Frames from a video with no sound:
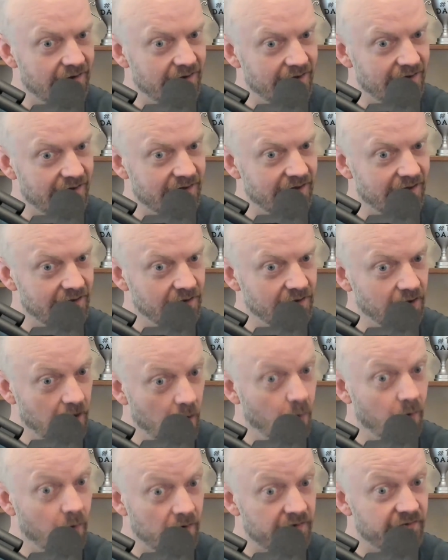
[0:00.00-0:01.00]
it
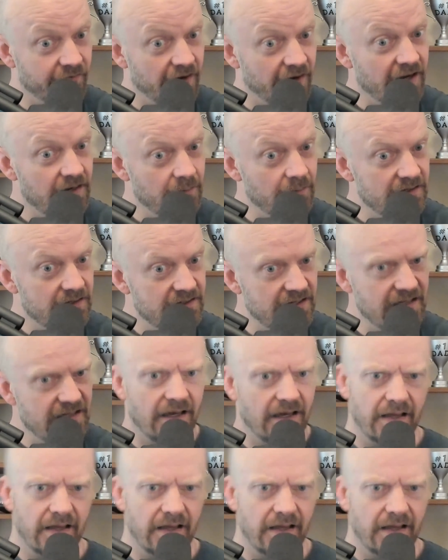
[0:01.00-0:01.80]
lowers vitamin D,